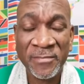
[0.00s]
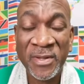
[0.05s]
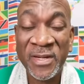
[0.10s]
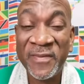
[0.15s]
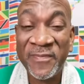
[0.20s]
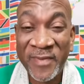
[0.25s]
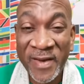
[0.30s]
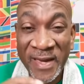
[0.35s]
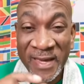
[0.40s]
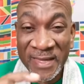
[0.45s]

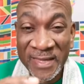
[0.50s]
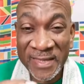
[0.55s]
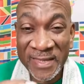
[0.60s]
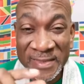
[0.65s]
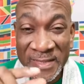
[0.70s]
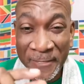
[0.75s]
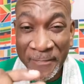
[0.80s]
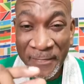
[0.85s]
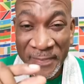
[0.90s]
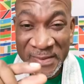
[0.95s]
But if I
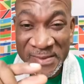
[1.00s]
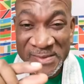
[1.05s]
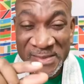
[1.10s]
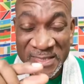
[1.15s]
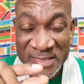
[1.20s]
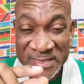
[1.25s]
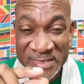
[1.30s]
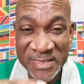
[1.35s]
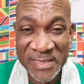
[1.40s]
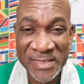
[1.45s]
eat a piece
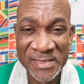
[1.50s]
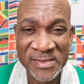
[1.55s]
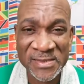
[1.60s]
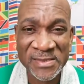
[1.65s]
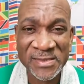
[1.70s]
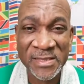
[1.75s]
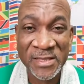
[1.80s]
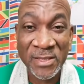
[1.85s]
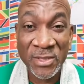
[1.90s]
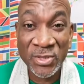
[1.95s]
of
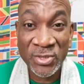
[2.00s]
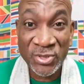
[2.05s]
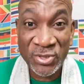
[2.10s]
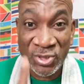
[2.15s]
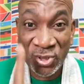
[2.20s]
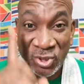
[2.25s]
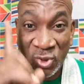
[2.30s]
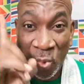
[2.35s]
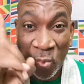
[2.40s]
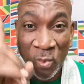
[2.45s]
cheese,
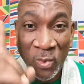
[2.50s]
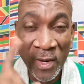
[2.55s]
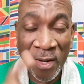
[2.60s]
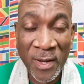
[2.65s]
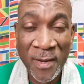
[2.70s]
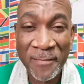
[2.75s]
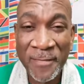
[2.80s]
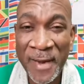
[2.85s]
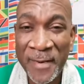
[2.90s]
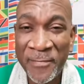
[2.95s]
shoo,
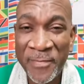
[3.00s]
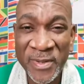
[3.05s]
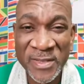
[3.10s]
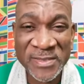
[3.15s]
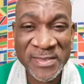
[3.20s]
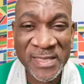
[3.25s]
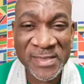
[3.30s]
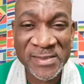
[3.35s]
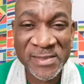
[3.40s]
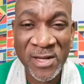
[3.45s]
my
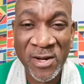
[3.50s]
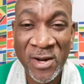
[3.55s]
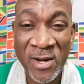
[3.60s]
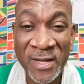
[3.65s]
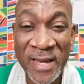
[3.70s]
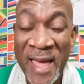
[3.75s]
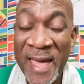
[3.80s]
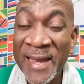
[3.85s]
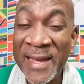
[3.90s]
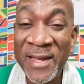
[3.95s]
pressure is
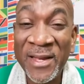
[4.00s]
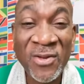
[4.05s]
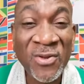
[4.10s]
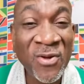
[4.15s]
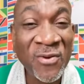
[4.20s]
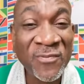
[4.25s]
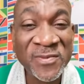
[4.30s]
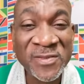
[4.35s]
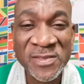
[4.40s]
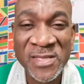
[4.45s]
gone. I
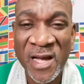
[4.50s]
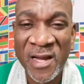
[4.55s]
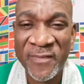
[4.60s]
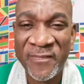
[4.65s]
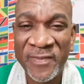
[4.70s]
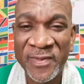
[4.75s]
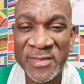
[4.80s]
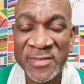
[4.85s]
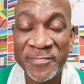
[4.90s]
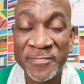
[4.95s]
love
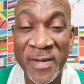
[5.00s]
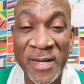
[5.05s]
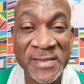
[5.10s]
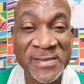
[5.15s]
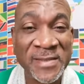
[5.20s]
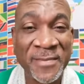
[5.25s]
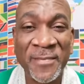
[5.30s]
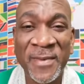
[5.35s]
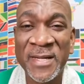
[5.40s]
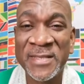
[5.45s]
saltfish.
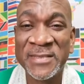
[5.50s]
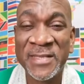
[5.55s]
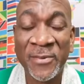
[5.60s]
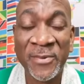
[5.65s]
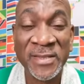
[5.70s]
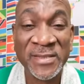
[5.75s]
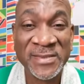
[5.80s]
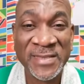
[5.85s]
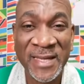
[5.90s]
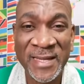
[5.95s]
Pastor Marsha
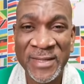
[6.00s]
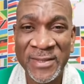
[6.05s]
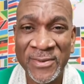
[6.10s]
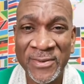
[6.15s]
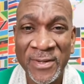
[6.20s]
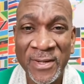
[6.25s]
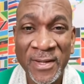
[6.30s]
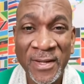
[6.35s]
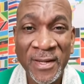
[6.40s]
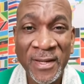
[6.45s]
will tell
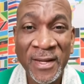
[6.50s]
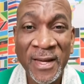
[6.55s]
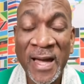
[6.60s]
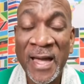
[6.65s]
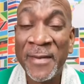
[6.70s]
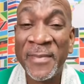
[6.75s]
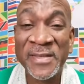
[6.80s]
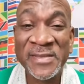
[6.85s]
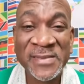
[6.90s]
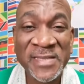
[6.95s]
you,
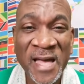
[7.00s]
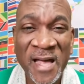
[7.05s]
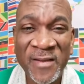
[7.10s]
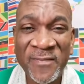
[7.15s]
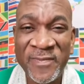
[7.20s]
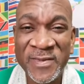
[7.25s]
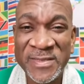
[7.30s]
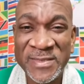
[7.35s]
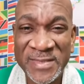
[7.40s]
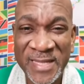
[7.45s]
I'm a
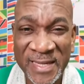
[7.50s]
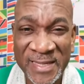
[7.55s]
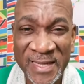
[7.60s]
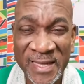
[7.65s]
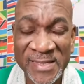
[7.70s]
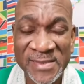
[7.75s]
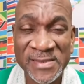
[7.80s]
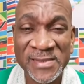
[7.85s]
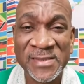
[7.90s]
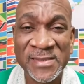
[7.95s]
saltfish
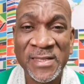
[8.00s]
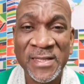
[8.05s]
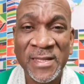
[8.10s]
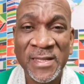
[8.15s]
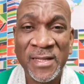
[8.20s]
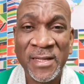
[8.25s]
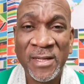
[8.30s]
tetes.